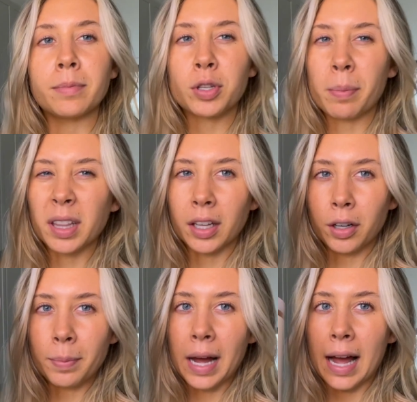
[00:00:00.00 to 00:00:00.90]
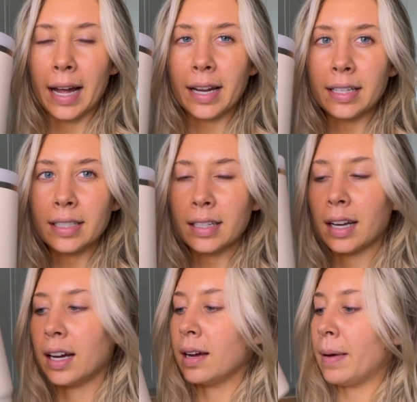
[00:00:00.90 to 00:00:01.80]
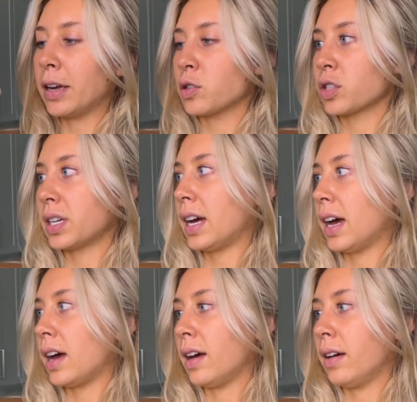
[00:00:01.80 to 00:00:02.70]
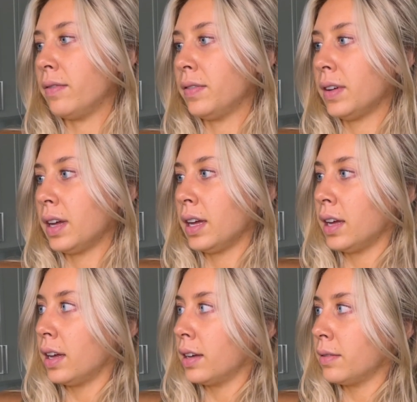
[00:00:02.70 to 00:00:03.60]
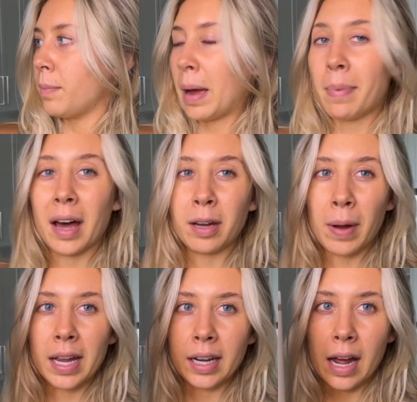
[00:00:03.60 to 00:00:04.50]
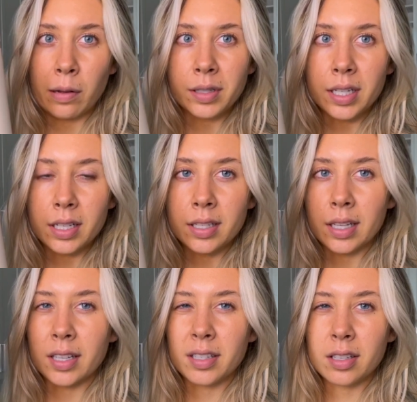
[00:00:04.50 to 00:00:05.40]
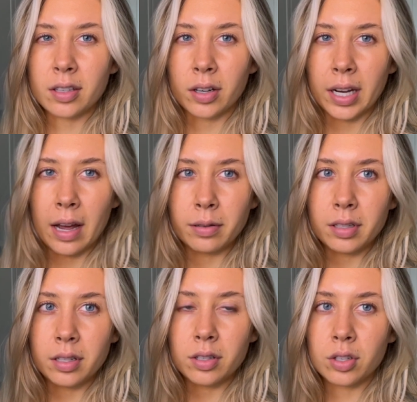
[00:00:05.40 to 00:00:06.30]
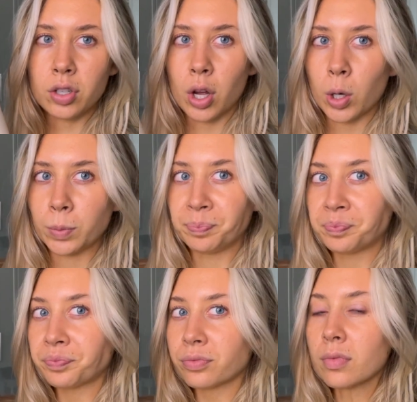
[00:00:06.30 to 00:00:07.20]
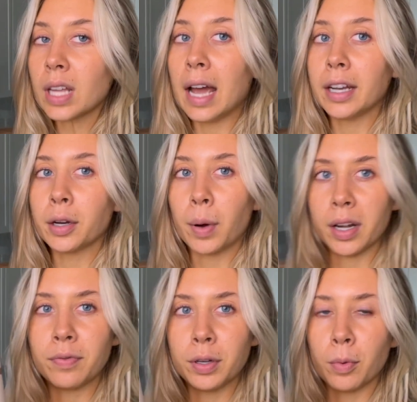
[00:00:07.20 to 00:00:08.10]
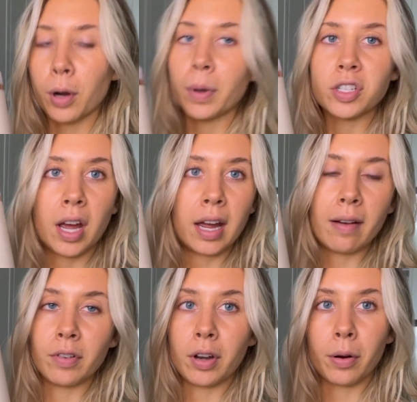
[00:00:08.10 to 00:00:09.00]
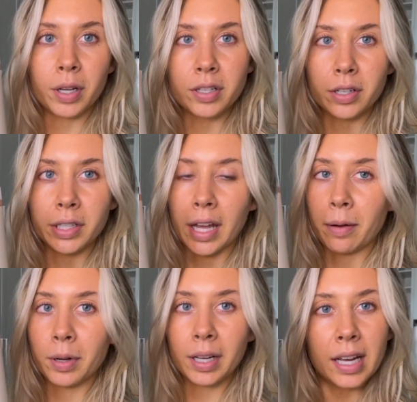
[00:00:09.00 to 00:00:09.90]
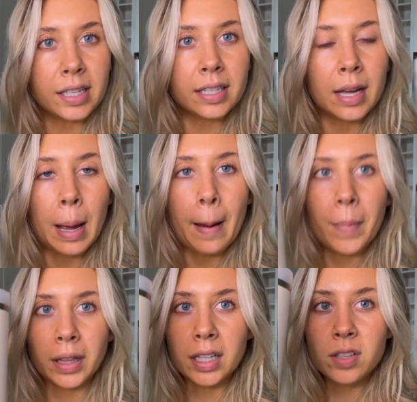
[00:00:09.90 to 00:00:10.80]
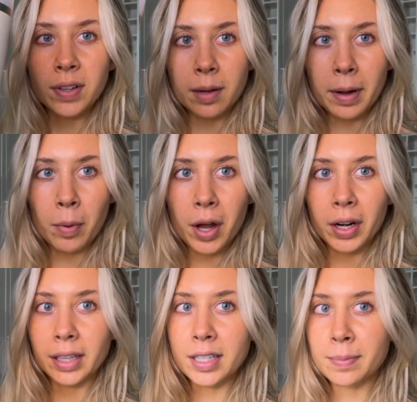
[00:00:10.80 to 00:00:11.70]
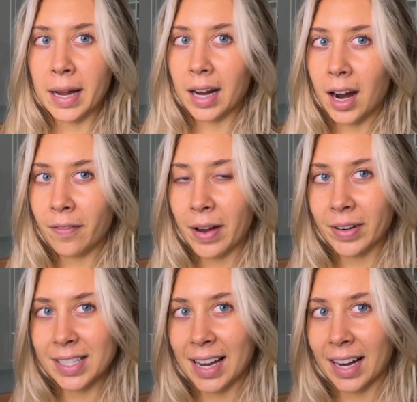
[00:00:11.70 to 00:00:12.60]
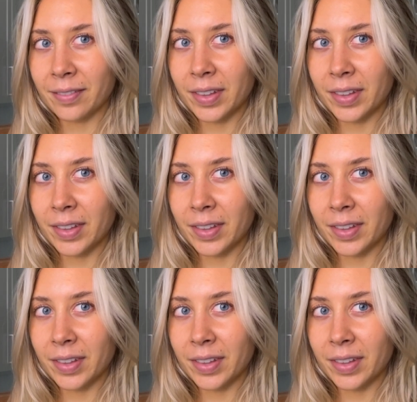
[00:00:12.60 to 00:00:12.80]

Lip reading: So I'm a little behind. I usually have my body weight in ounces, and this is 30 ounces. So I need quite a few more, which I have no concern that I will get, but let's fill up my water and let's make our favorite snack of the